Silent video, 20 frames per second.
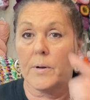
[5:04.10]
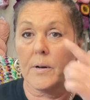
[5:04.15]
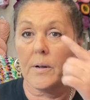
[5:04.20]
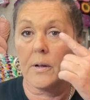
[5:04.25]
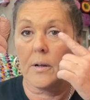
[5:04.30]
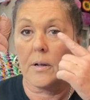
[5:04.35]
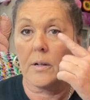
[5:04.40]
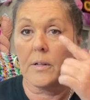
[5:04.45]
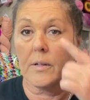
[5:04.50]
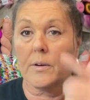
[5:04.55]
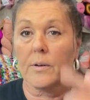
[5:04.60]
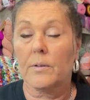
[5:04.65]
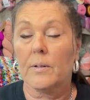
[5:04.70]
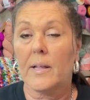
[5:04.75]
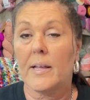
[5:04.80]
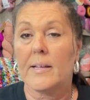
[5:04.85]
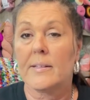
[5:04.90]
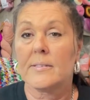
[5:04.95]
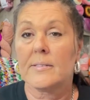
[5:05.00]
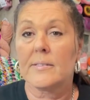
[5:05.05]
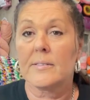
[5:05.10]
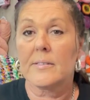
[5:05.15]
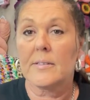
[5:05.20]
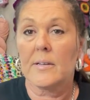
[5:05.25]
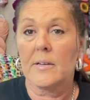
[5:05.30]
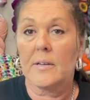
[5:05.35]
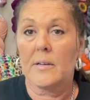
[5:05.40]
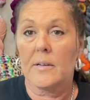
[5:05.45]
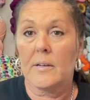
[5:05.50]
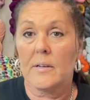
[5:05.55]
a clear lens
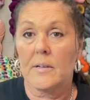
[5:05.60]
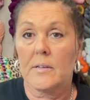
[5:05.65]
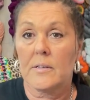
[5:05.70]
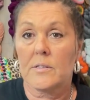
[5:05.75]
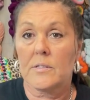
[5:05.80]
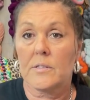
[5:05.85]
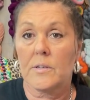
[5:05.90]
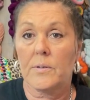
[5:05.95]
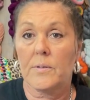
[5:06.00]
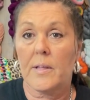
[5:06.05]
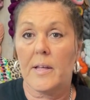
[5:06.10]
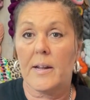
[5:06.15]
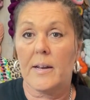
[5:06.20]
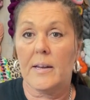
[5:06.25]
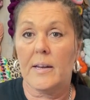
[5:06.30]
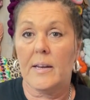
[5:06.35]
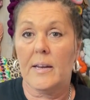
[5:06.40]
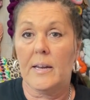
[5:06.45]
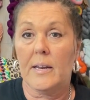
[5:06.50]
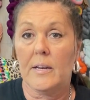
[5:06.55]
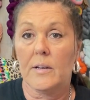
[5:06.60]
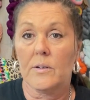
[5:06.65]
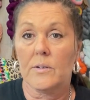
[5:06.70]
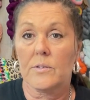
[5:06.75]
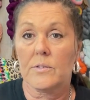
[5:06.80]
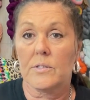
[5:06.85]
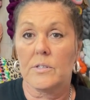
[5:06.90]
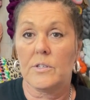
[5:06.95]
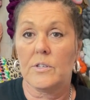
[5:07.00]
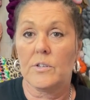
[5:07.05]
so that it
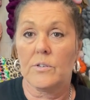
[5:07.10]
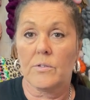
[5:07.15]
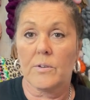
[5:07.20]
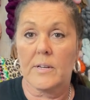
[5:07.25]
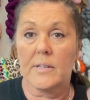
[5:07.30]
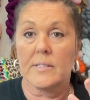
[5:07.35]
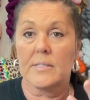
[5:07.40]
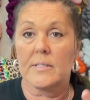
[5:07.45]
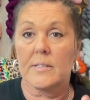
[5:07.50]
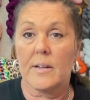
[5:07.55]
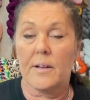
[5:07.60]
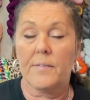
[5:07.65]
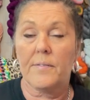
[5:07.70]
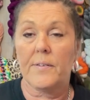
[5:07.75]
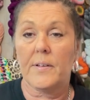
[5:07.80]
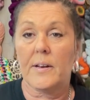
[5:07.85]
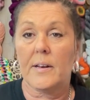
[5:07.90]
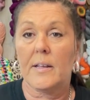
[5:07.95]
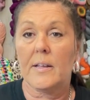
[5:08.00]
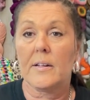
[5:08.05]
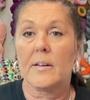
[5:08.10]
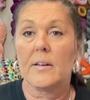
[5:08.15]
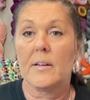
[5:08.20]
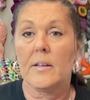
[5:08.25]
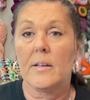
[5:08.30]
heals and you don't get stuff in it.